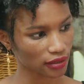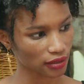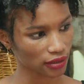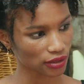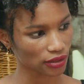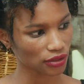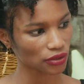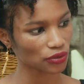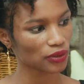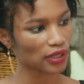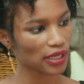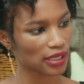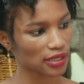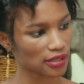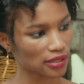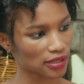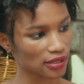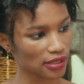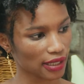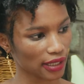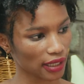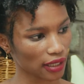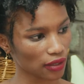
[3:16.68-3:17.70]
students
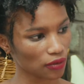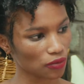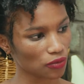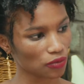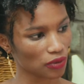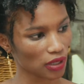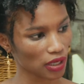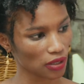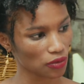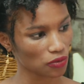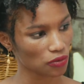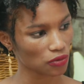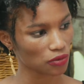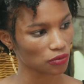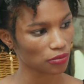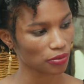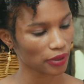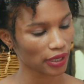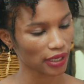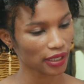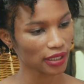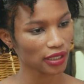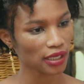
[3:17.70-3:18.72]
that I could
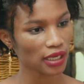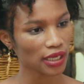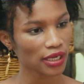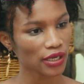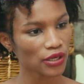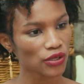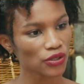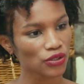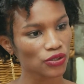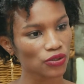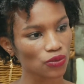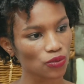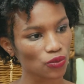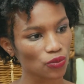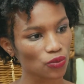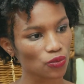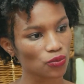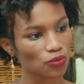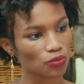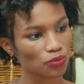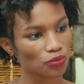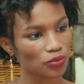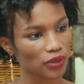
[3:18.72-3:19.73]
braid.
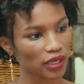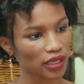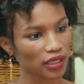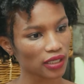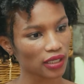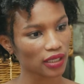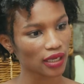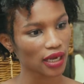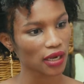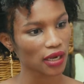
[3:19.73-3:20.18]
So braiding,